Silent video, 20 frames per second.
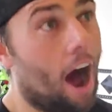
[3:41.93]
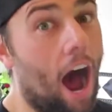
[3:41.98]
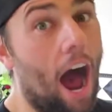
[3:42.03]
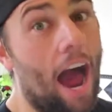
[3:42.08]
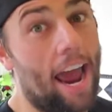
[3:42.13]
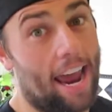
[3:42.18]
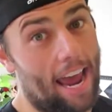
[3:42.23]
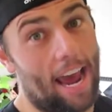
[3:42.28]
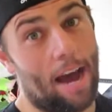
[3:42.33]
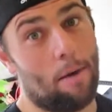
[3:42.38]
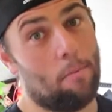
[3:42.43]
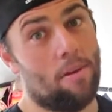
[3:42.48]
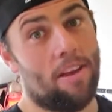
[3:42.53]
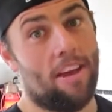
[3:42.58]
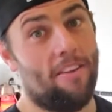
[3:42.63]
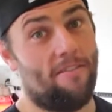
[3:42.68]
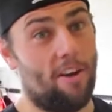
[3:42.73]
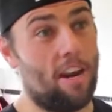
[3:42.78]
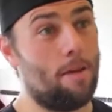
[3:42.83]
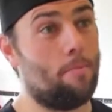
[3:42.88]
I am.
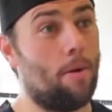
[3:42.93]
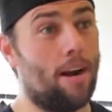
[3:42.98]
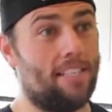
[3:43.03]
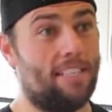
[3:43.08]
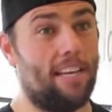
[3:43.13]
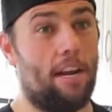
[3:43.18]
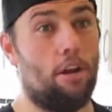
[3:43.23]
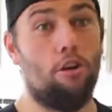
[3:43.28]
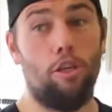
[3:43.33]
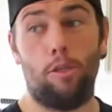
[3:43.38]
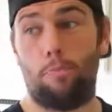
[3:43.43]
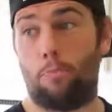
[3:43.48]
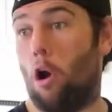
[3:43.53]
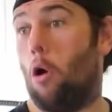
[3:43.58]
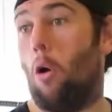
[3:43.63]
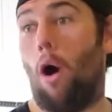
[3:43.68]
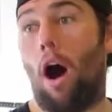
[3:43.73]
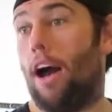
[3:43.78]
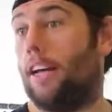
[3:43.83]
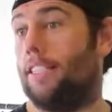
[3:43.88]
If anybody said who's
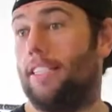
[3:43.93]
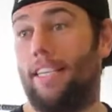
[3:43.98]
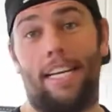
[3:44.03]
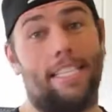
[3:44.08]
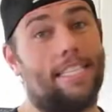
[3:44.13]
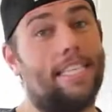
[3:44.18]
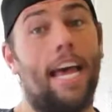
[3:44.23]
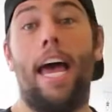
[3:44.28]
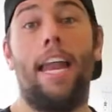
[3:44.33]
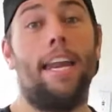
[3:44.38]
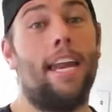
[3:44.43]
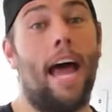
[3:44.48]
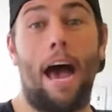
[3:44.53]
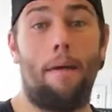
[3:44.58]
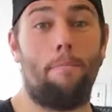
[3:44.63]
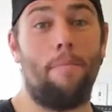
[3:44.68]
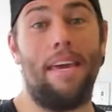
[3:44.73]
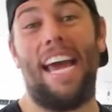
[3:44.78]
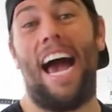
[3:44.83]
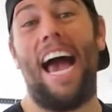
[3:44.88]
pro-oxidants,
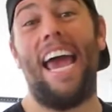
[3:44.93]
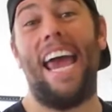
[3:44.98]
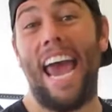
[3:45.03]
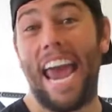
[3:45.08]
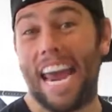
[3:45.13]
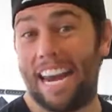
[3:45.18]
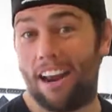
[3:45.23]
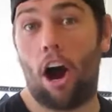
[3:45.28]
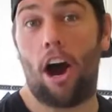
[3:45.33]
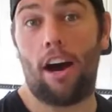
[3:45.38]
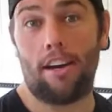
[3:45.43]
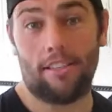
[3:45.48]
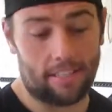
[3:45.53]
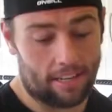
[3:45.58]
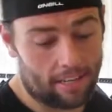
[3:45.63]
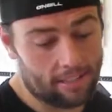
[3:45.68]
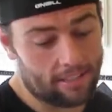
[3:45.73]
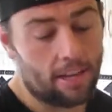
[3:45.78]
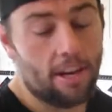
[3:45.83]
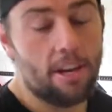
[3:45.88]
not me. I hate
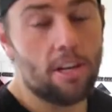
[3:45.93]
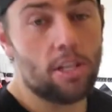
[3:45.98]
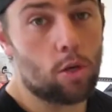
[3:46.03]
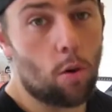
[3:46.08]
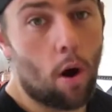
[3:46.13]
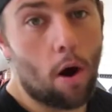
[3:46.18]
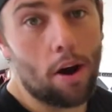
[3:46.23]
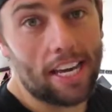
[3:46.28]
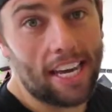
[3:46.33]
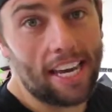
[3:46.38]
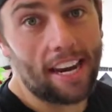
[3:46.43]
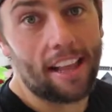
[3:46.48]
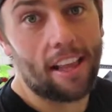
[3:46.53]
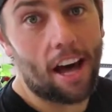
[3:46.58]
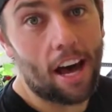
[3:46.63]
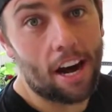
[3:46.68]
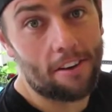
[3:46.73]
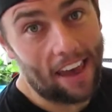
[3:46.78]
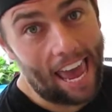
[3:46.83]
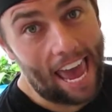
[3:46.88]
oxidants. So I want to get a
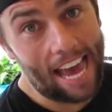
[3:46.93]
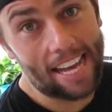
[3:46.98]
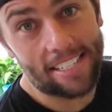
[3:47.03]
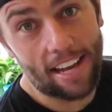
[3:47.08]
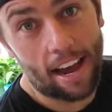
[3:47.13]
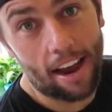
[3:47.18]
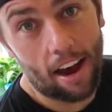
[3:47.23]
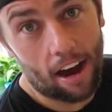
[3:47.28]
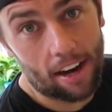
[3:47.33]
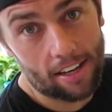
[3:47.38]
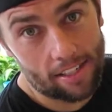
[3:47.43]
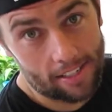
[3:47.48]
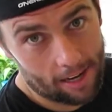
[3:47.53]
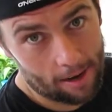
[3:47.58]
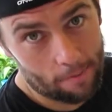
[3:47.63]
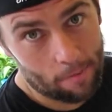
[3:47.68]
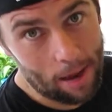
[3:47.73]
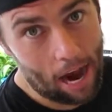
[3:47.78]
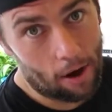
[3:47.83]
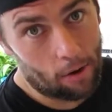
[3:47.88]
lot of
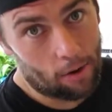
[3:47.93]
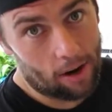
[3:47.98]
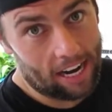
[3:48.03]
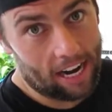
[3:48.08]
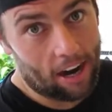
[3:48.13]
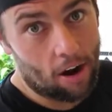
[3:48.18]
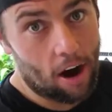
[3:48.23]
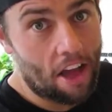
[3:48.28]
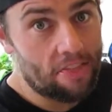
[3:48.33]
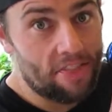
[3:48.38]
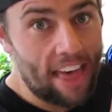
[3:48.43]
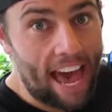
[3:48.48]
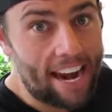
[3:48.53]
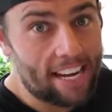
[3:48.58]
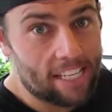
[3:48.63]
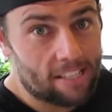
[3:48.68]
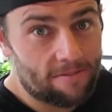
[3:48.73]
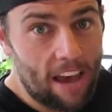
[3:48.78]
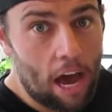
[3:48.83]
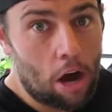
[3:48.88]
antioxidant power in here, and that
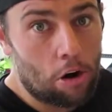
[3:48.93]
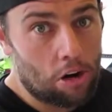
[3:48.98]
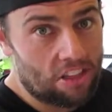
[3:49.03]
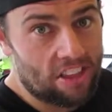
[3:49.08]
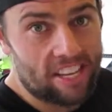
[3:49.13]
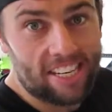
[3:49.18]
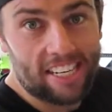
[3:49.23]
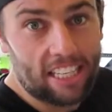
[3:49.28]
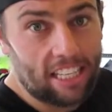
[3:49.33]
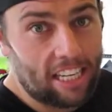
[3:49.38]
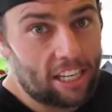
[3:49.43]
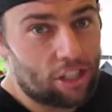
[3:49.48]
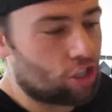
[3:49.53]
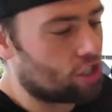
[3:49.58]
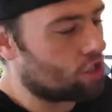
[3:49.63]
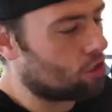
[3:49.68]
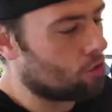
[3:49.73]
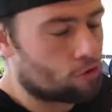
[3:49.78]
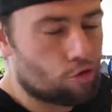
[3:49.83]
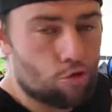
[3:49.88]
is found in the
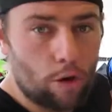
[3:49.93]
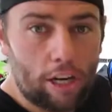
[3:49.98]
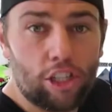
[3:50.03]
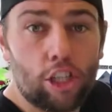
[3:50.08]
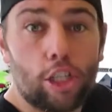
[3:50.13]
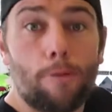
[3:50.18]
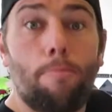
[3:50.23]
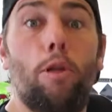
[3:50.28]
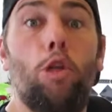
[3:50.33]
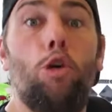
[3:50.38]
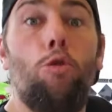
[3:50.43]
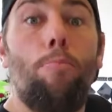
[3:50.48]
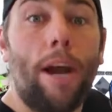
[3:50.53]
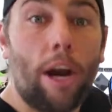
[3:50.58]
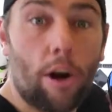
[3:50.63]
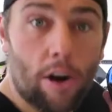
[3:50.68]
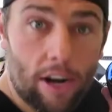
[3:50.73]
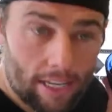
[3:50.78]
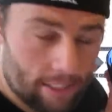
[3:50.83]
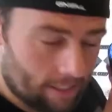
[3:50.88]
delicious, nutritious
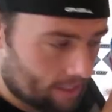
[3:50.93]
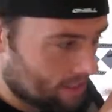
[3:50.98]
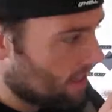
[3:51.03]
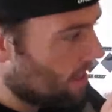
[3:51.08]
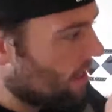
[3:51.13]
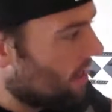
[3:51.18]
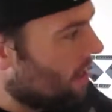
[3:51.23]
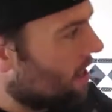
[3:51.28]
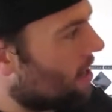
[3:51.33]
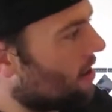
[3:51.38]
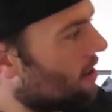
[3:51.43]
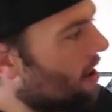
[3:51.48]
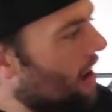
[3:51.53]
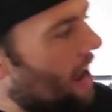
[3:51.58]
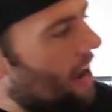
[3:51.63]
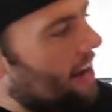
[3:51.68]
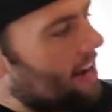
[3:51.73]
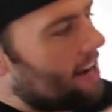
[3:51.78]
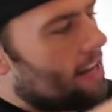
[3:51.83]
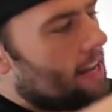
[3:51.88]
blueberries. All
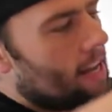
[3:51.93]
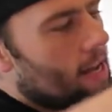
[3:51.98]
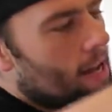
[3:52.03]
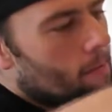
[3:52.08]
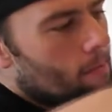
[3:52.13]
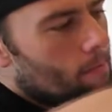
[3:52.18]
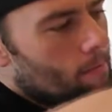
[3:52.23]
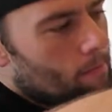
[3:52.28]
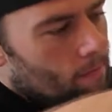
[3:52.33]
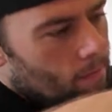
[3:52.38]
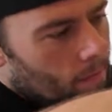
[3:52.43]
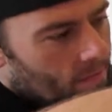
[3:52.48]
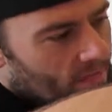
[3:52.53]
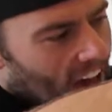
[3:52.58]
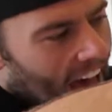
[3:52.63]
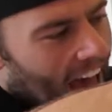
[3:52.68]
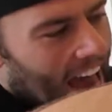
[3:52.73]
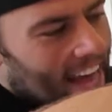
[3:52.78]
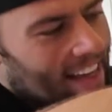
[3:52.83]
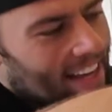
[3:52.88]
right?
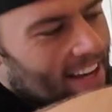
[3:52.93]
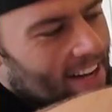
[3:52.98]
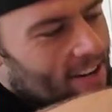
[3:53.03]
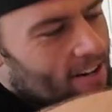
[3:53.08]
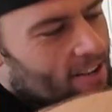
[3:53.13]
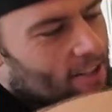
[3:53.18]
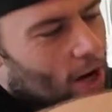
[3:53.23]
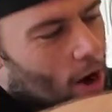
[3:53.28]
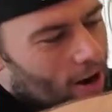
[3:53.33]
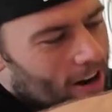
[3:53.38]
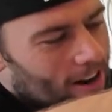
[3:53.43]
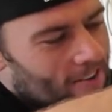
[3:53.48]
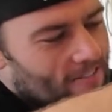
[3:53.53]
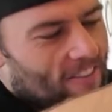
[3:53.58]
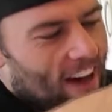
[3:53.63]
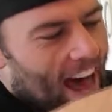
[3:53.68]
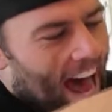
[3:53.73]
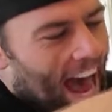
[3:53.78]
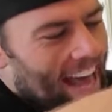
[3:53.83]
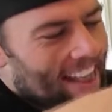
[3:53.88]
Violet, you're turning
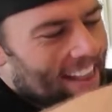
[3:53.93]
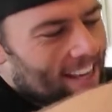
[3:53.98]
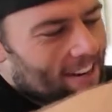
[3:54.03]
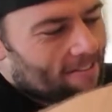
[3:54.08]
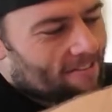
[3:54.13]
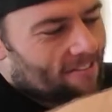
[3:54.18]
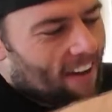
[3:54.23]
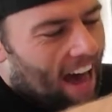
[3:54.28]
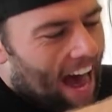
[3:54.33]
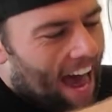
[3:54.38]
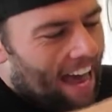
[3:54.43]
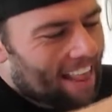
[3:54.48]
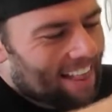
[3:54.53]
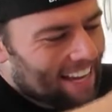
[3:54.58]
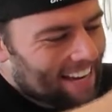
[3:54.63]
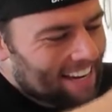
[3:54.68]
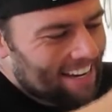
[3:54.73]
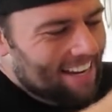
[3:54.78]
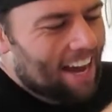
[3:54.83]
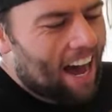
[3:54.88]
violet,
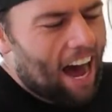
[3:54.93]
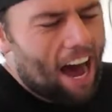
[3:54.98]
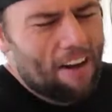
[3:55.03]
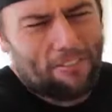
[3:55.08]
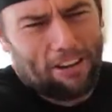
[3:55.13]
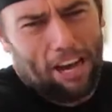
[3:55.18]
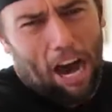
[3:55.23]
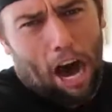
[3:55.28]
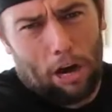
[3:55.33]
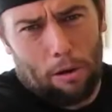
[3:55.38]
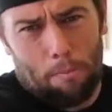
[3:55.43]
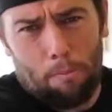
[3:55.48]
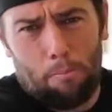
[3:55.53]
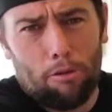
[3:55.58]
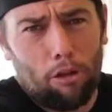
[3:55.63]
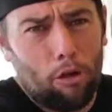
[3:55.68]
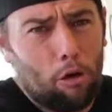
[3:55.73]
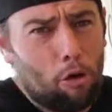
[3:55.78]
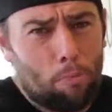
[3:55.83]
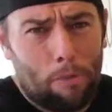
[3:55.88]
Violet. I've got a
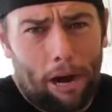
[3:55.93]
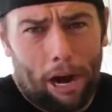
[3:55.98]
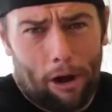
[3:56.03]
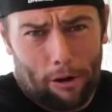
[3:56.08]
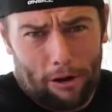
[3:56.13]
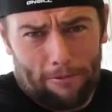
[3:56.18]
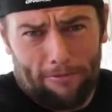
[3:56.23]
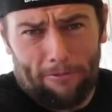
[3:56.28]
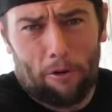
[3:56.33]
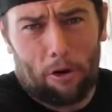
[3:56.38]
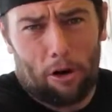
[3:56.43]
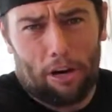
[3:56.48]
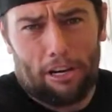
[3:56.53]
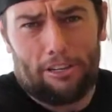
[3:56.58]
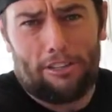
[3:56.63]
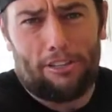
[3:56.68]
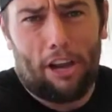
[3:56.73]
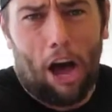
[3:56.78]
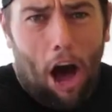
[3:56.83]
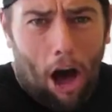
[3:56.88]
blueberry for
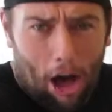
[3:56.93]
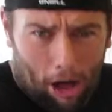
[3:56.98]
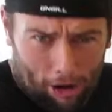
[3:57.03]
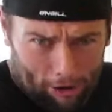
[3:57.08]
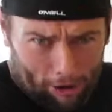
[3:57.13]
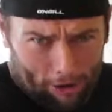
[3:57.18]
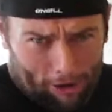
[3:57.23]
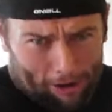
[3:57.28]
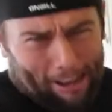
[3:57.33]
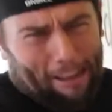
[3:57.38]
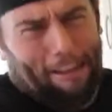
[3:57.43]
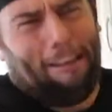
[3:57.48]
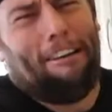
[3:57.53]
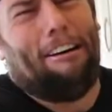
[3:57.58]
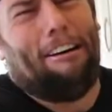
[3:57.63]
a daughter.